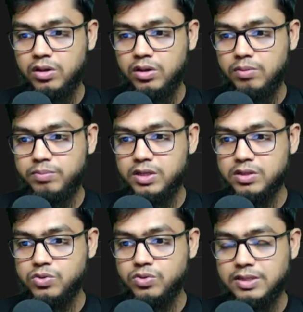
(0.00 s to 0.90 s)
VS
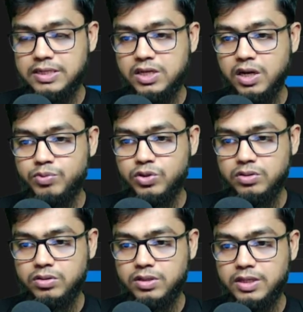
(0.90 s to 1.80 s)
Code setting
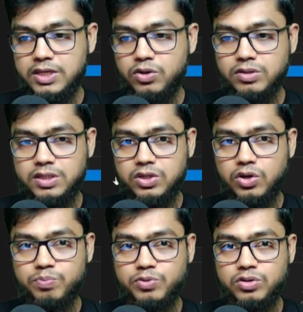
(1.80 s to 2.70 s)
options, click on setting
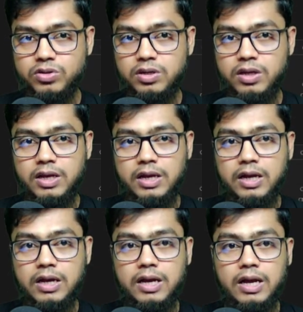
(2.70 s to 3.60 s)
option,
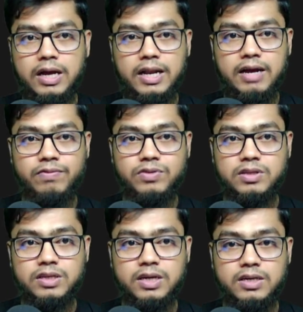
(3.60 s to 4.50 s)
and after
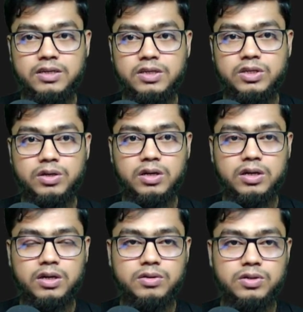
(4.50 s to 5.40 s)
that
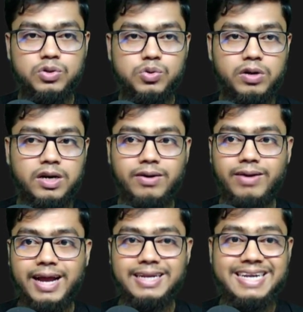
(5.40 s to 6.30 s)
you want to
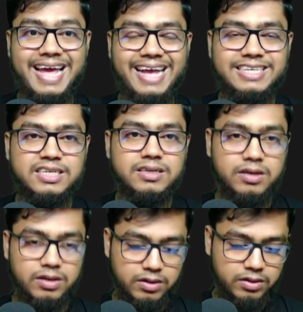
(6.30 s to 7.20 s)
write in
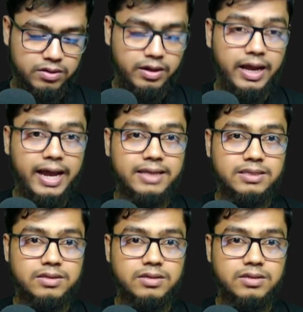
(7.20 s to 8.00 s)
agent.